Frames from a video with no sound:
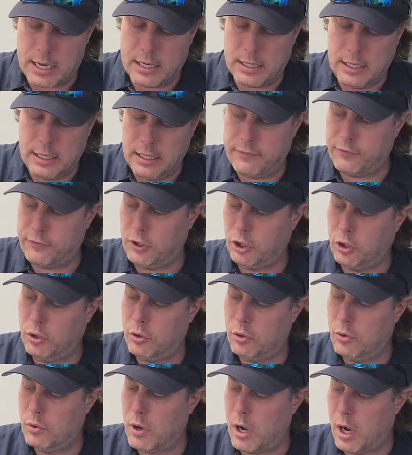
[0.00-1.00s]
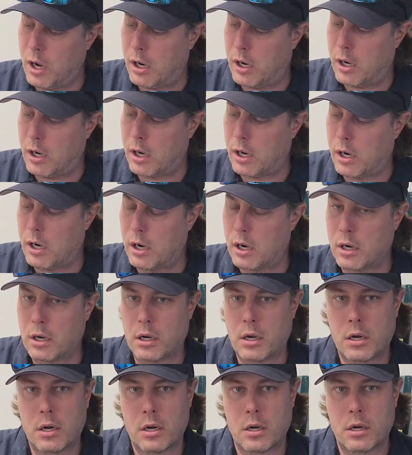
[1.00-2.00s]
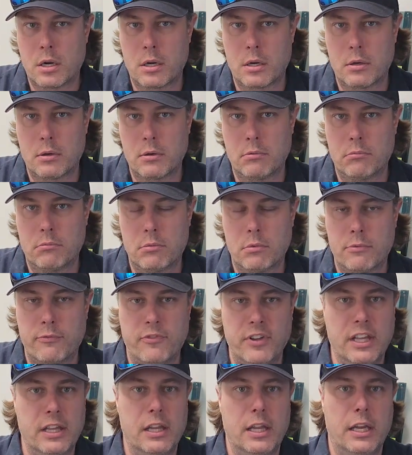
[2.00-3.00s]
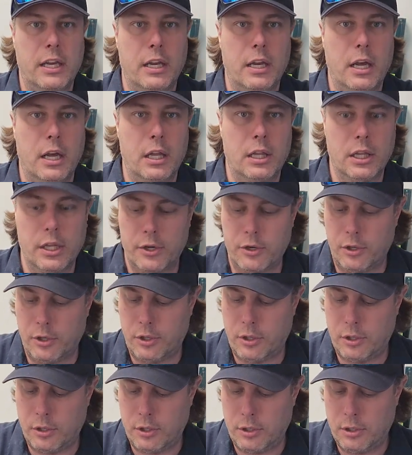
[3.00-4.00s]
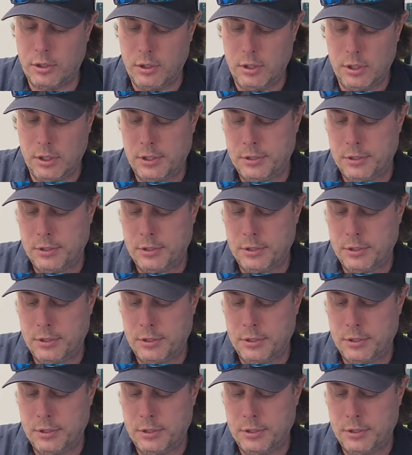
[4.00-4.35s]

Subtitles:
If you are feeling a little,